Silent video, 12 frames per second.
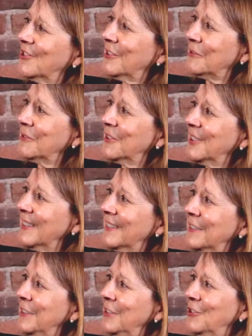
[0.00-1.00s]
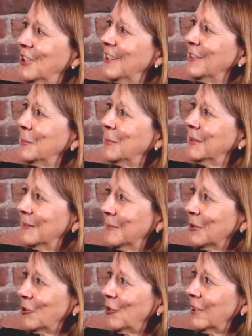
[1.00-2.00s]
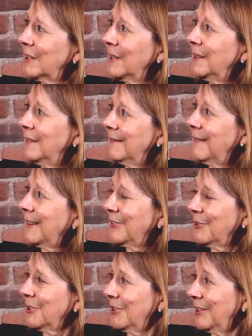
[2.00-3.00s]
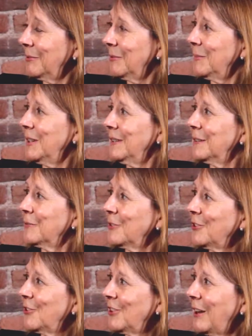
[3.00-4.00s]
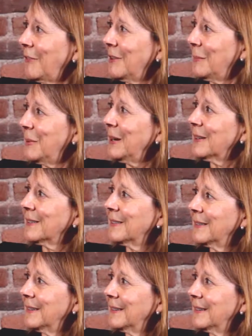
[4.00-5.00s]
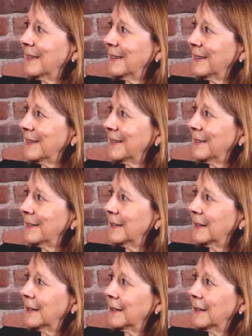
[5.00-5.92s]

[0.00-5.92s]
was different things in each case, but mostly I thought they would make a difference and have an impact. And